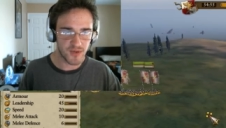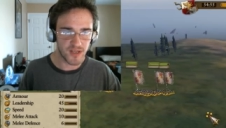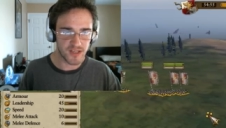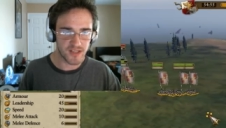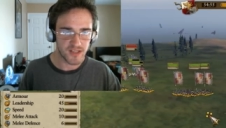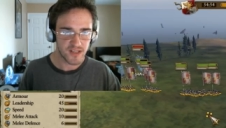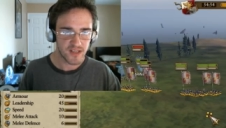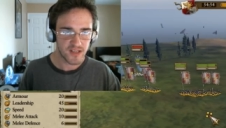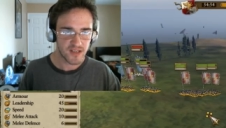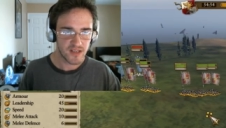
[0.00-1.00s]
Please.
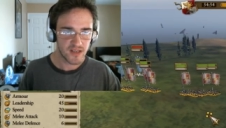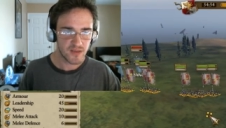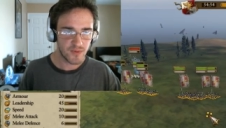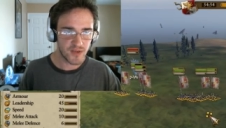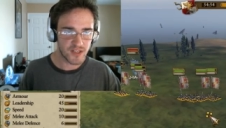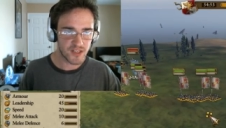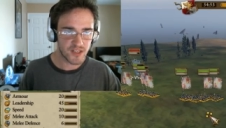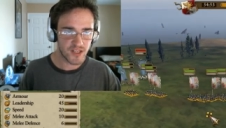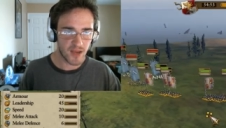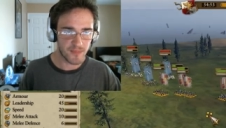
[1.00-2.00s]
Please,
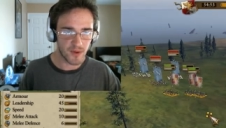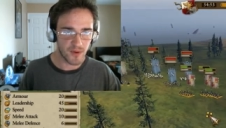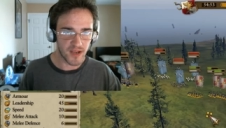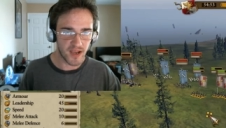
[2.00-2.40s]
just stop